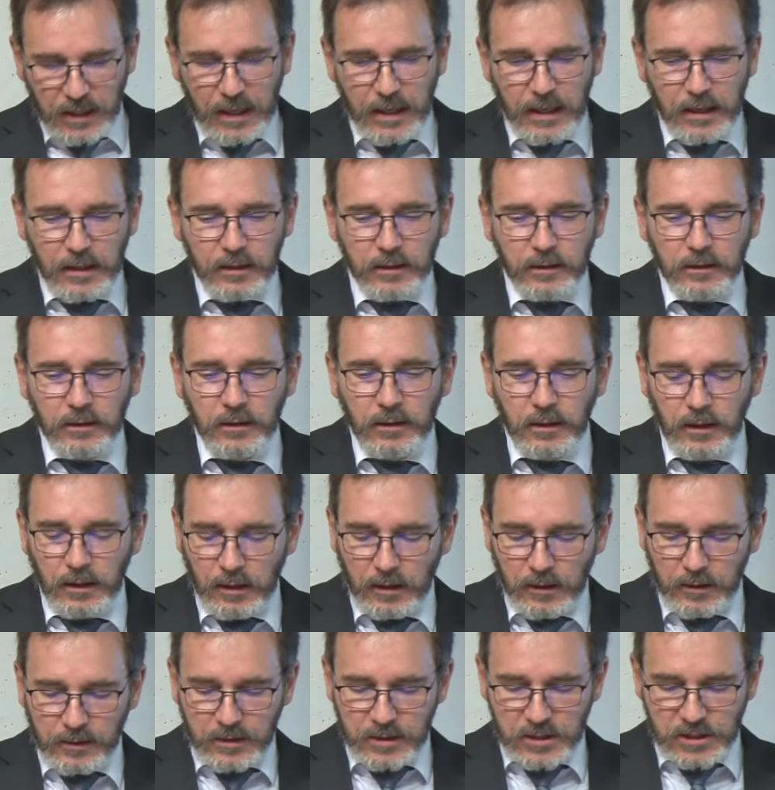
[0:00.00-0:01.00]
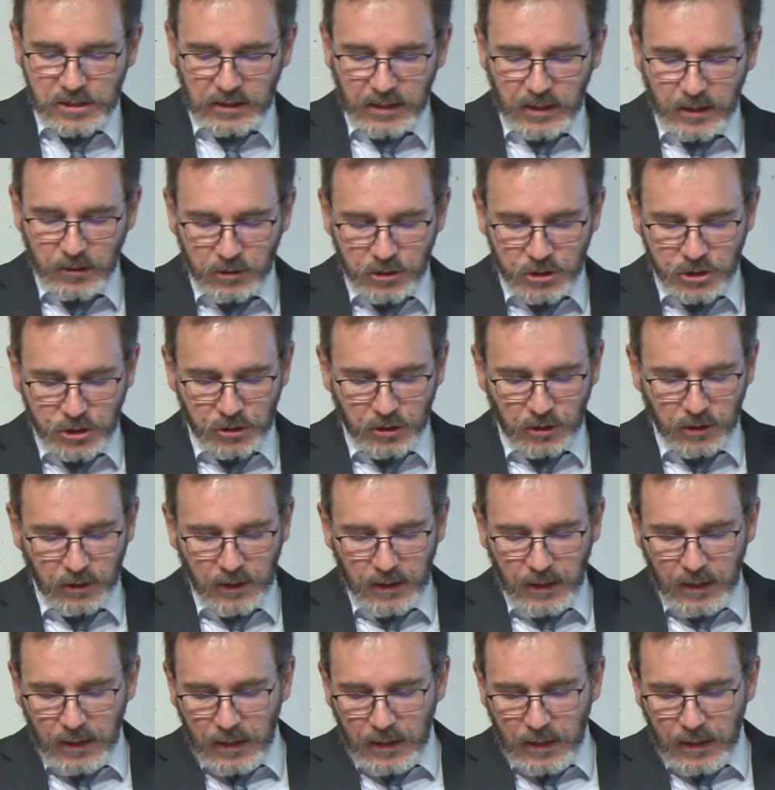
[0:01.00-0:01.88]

in this literature